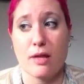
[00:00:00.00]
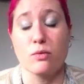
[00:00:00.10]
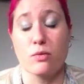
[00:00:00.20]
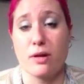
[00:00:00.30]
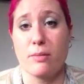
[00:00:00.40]

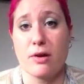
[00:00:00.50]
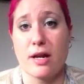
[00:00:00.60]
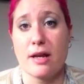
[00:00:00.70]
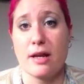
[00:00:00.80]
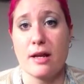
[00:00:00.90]
really
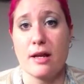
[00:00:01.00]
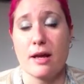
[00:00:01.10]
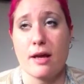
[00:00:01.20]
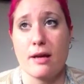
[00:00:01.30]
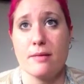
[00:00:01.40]
pretty.
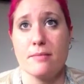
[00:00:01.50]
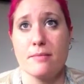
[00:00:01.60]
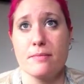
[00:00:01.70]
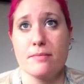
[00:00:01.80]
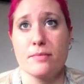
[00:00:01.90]

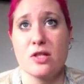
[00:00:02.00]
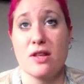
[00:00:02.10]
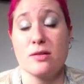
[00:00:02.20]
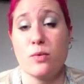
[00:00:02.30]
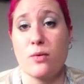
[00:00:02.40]
So
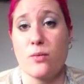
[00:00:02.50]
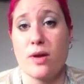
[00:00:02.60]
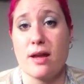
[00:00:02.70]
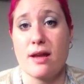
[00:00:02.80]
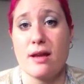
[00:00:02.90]
that's what
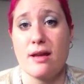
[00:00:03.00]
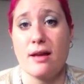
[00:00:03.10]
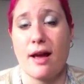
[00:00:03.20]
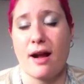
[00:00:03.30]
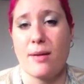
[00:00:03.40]

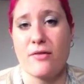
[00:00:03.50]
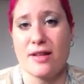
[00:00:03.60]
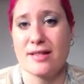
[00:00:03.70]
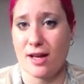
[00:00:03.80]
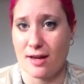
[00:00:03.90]
I got my
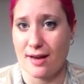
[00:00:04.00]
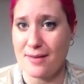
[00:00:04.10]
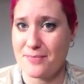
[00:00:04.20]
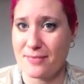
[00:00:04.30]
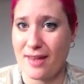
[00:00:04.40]
friend Sonia.
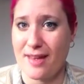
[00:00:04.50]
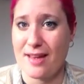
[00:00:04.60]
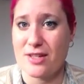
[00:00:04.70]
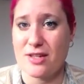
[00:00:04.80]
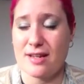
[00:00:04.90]

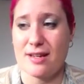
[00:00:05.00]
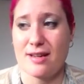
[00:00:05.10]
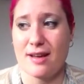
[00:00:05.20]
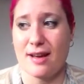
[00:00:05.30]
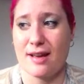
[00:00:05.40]

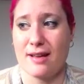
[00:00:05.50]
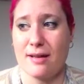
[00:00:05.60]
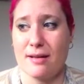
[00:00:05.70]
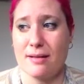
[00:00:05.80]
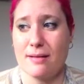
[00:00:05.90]
She
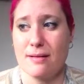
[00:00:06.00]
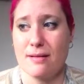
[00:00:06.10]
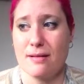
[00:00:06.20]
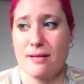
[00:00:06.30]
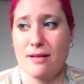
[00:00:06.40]

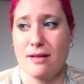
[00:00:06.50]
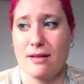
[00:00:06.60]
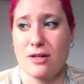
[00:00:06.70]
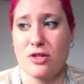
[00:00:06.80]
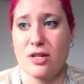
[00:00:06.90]

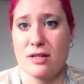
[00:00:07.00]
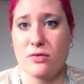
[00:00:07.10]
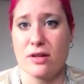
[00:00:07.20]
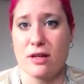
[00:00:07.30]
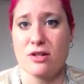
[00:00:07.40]
does a
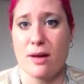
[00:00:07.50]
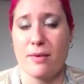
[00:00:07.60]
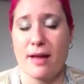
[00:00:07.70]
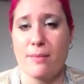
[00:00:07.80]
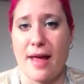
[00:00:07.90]
really good
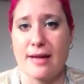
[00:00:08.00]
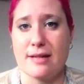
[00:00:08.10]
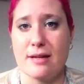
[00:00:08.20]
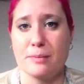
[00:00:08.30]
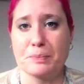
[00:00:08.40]
job
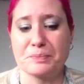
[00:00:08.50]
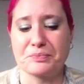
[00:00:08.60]
painting.